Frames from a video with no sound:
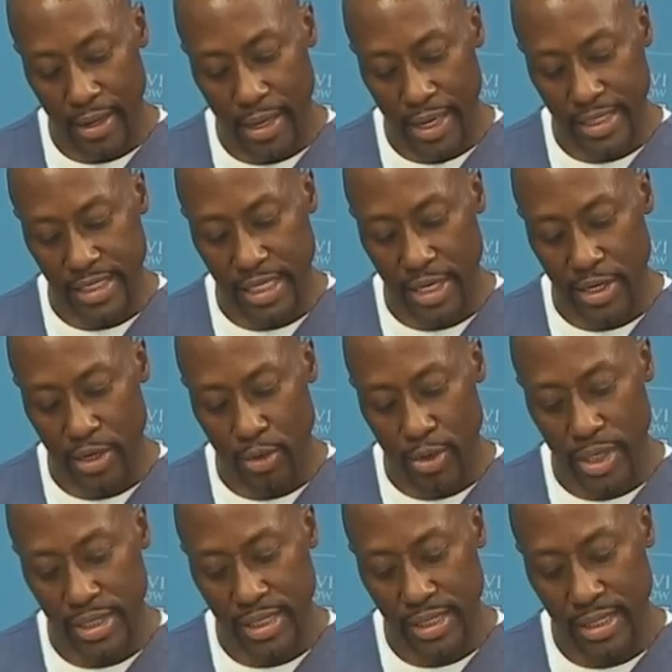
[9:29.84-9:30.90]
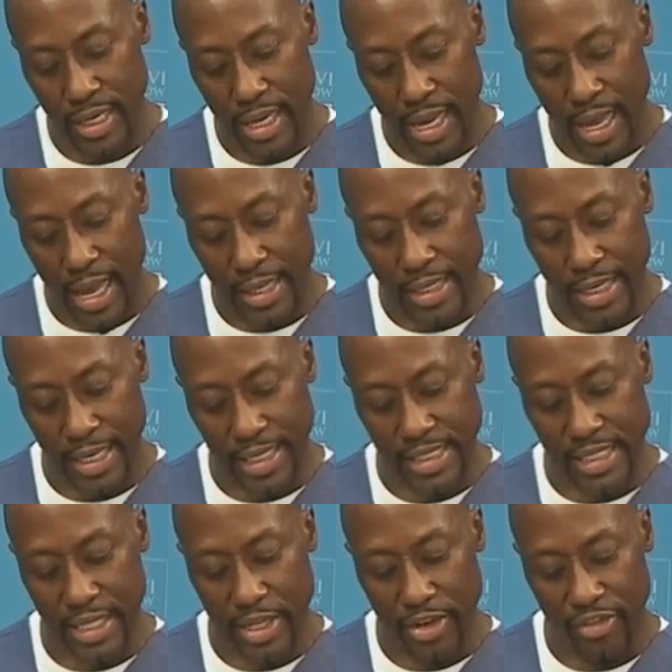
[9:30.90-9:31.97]
extend your wrist, then
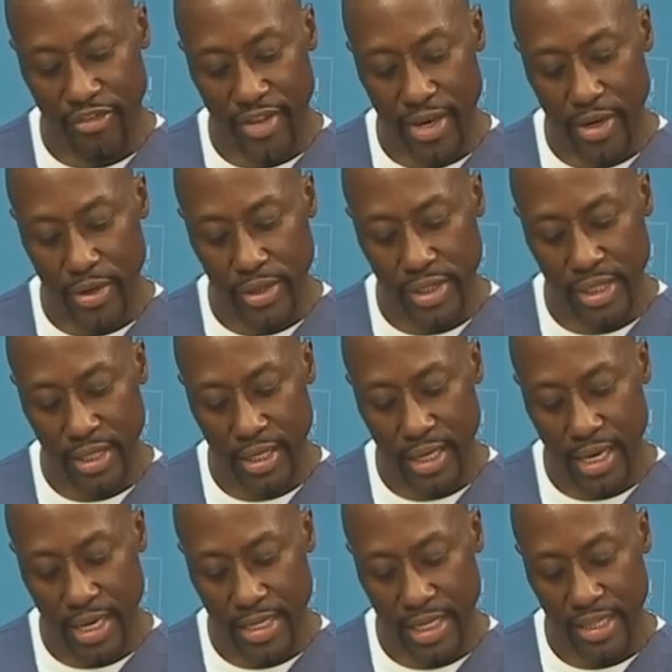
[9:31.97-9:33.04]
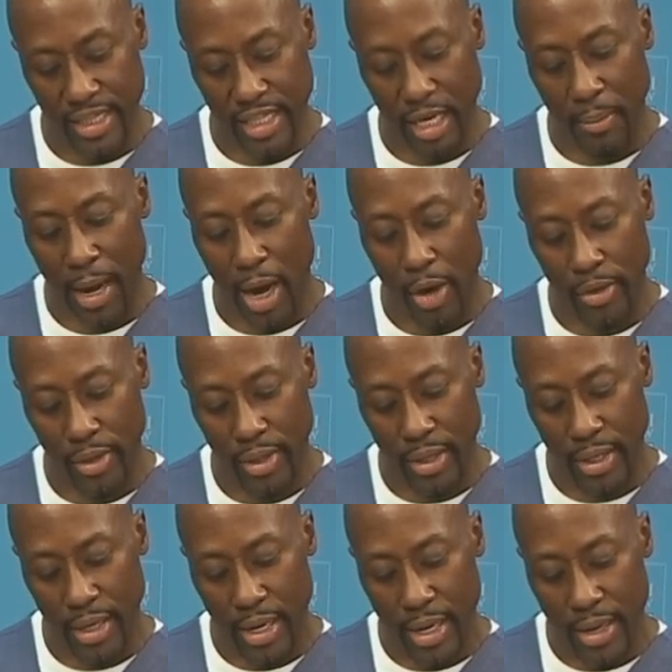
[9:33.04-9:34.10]
extend your fingers, then thumb out.
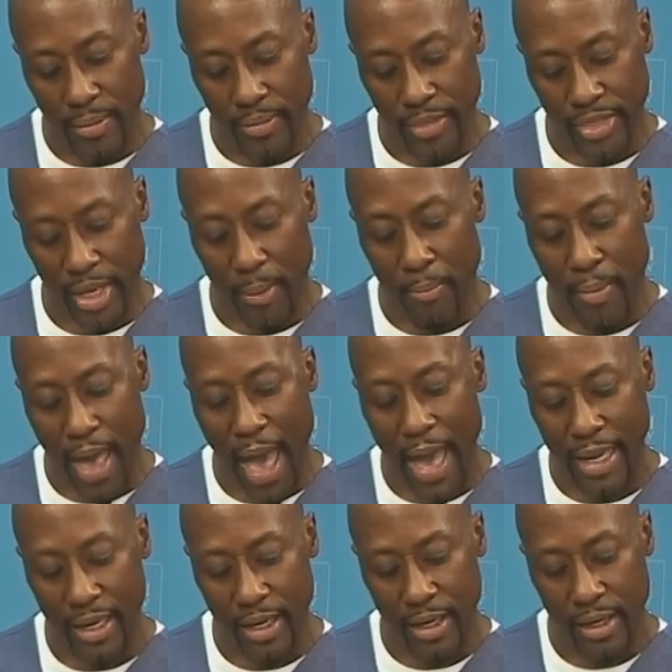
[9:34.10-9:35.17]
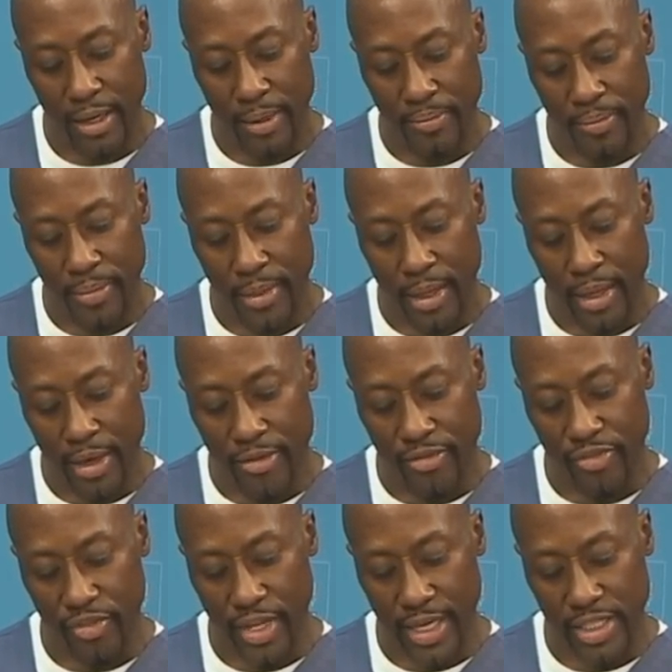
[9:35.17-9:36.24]
Thumb back,
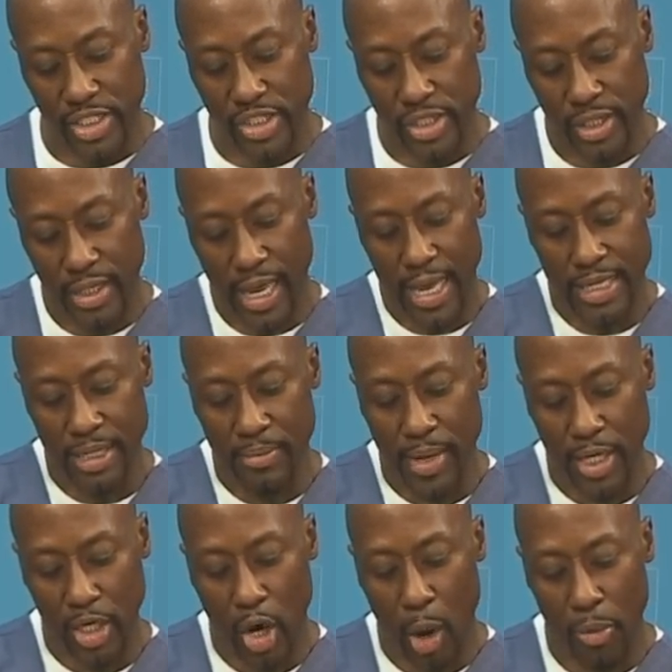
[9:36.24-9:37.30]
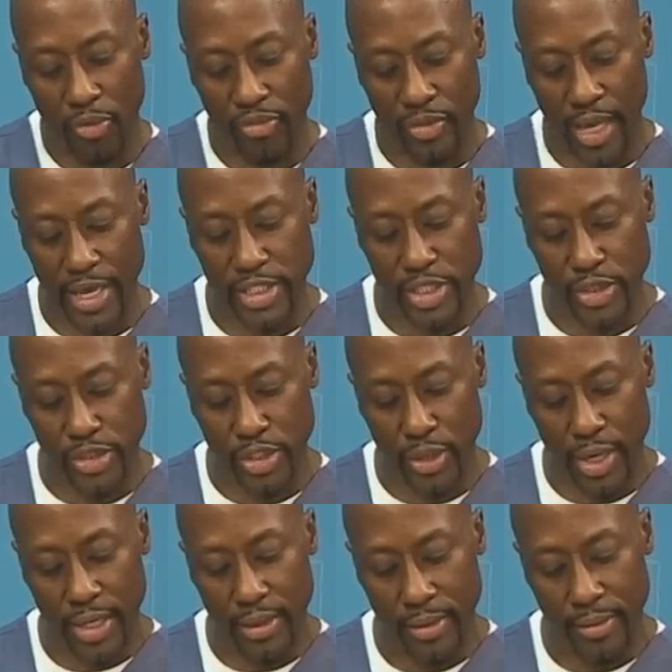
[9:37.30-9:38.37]
flex at the metacarpal phalangeal
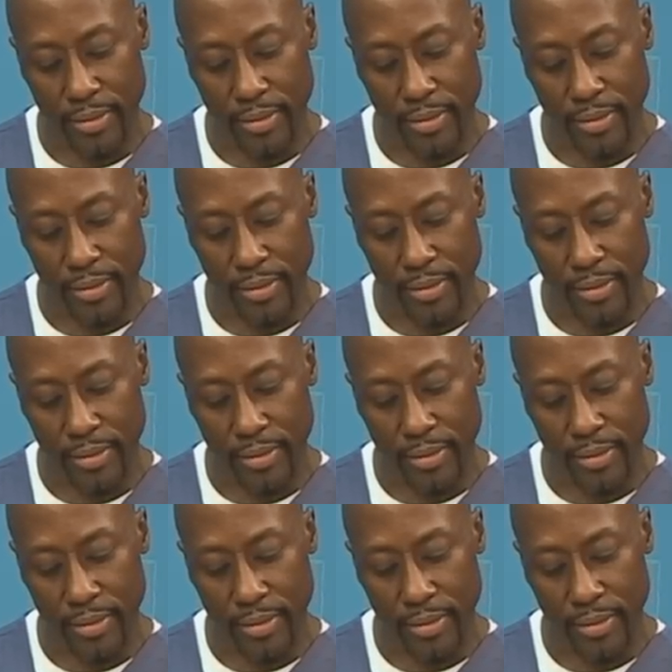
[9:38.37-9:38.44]
joint,